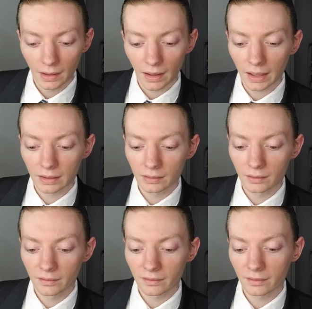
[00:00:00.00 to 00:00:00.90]

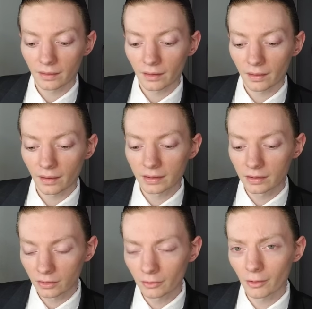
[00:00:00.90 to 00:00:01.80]
And I
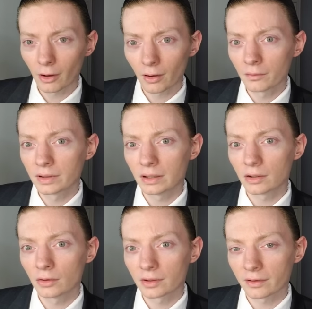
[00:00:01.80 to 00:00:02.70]
could already
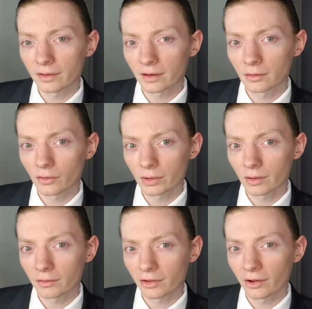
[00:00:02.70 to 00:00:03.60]
notice, you know, it's one of
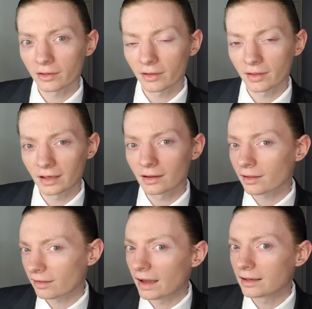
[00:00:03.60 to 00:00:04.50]
those sauces that in the
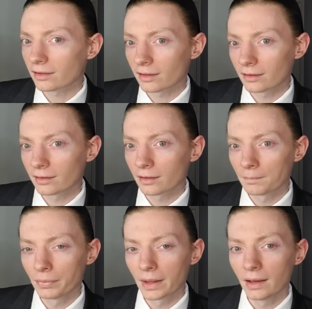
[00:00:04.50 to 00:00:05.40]
sinuses
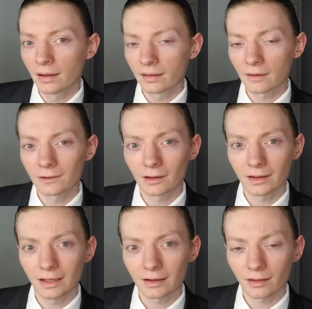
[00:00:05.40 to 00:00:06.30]
definitely
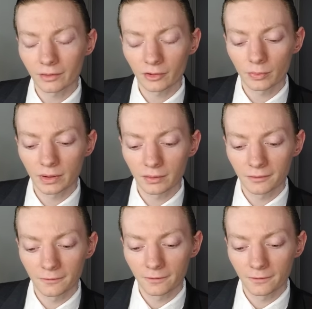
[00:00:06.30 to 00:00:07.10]
gets a little bit of,